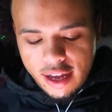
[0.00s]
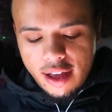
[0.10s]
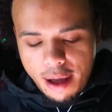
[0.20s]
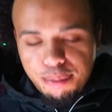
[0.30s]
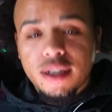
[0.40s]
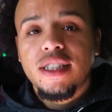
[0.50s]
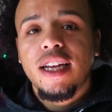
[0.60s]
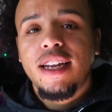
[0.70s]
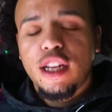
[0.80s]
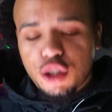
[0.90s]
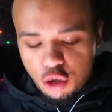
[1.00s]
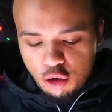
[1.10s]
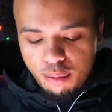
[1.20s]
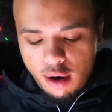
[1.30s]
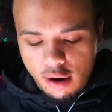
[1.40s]
that. I appreciate that
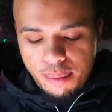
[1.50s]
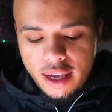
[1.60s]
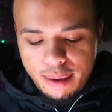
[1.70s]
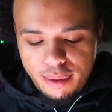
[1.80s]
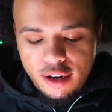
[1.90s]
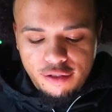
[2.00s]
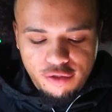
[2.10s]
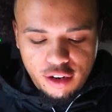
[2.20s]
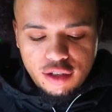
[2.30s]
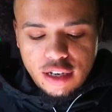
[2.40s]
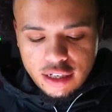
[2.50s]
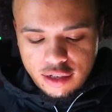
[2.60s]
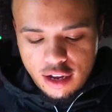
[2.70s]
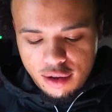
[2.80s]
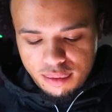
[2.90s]
jewel, bro. I'm gonna keep it in the fridge
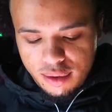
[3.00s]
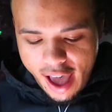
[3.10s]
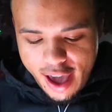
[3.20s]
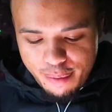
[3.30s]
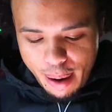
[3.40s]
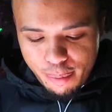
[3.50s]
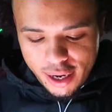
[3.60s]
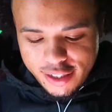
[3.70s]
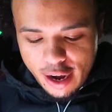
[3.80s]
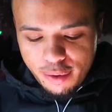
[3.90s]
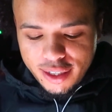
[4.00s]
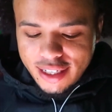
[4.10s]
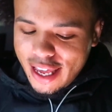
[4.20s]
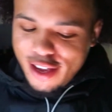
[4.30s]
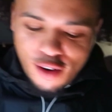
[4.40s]
next time. Hey, my boy Tyree
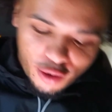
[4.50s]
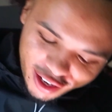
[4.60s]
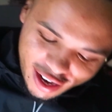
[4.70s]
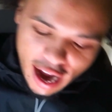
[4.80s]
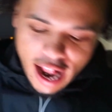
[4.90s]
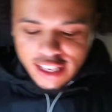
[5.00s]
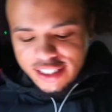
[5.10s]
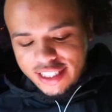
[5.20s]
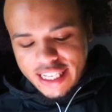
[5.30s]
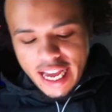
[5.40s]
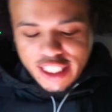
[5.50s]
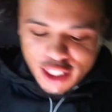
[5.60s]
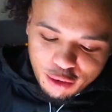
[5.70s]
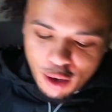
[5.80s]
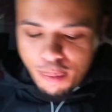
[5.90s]
said he going to college. He ain't
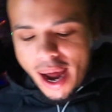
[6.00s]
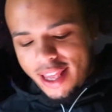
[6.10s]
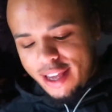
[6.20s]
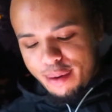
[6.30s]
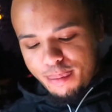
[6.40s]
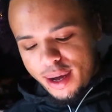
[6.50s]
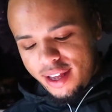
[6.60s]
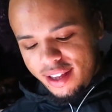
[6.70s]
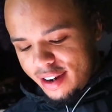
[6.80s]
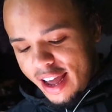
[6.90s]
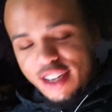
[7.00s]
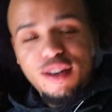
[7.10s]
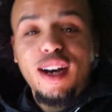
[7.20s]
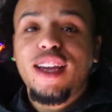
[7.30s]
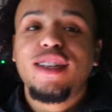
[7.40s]
shoot nobody in a month. Now he
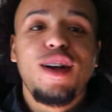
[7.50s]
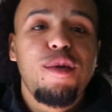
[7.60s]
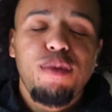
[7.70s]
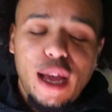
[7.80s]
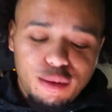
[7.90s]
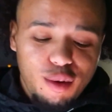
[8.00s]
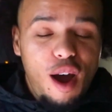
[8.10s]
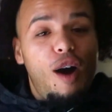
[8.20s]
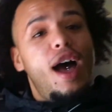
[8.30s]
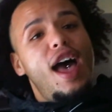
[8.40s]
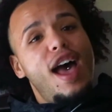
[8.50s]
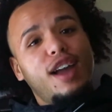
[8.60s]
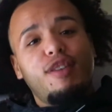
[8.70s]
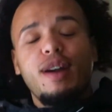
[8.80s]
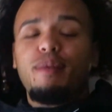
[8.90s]
trying to get his own place. Well, go
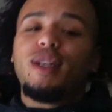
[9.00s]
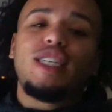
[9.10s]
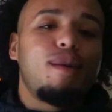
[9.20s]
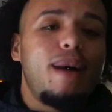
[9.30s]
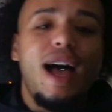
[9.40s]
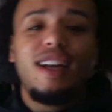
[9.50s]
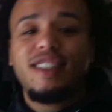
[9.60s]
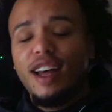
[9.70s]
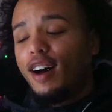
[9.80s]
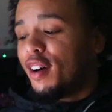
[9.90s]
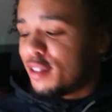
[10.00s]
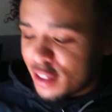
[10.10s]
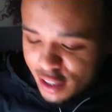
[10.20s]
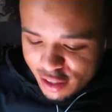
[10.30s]
ahead, crib with your bad self.